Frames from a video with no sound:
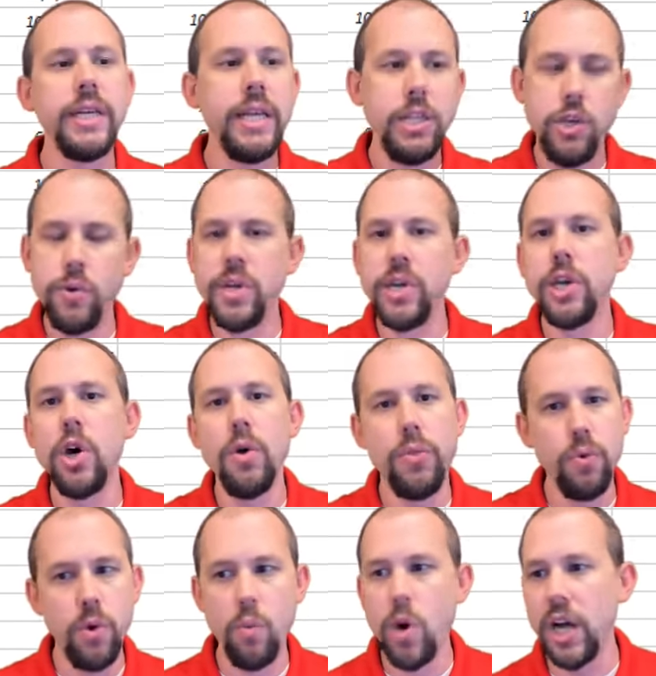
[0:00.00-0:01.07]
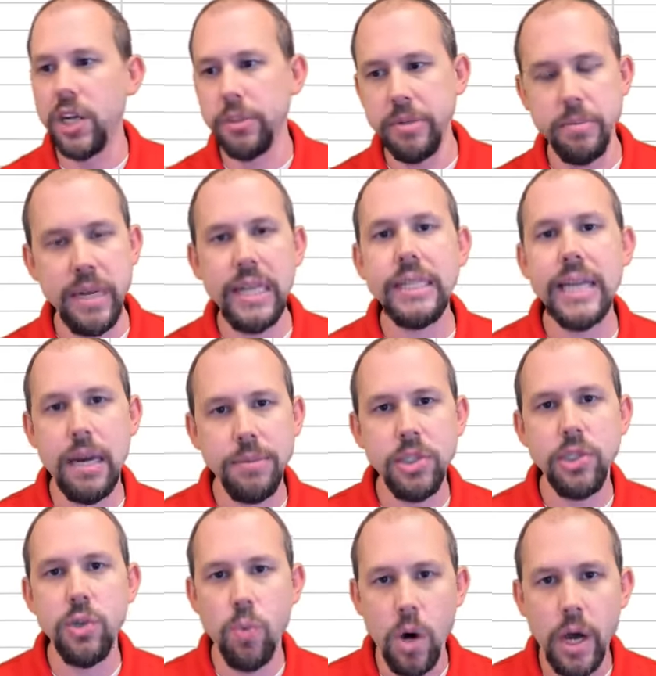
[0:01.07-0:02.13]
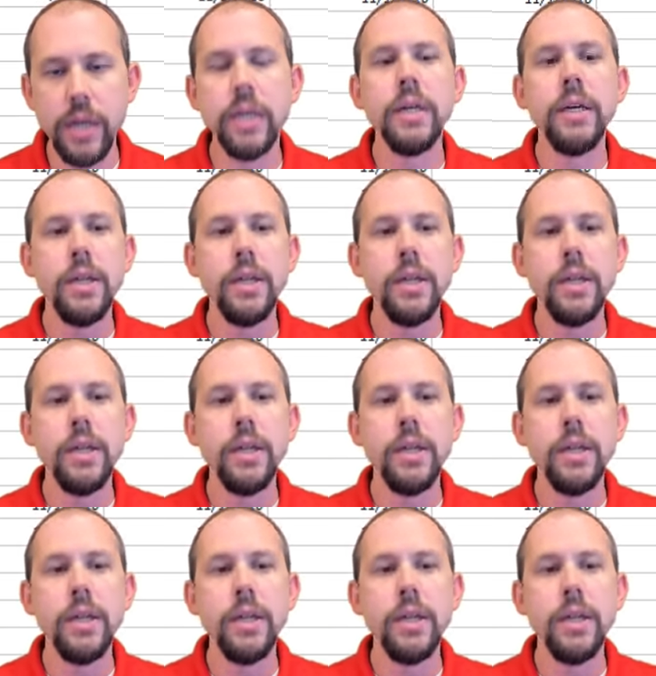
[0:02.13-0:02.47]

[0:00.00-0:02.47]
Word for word: and you can go through and watch them as many times as you want